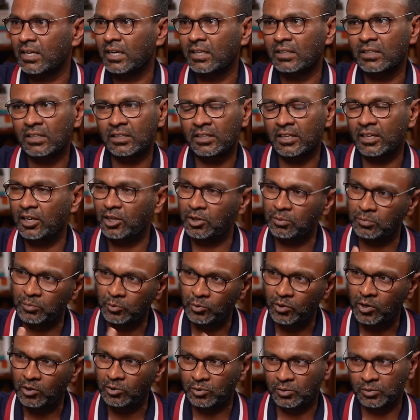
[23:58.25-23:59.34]
Either they need to
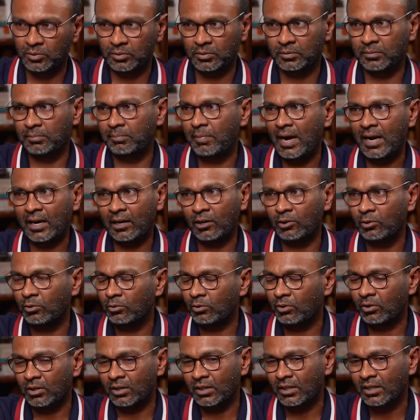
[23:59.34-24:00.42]
move out to Bangalore
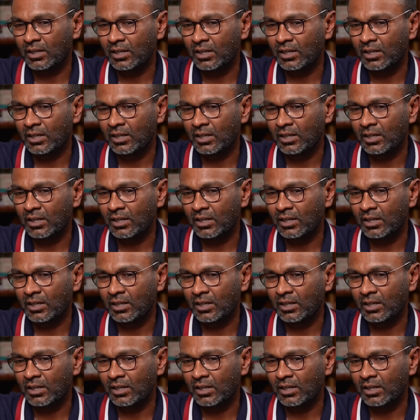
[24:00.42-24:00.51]
or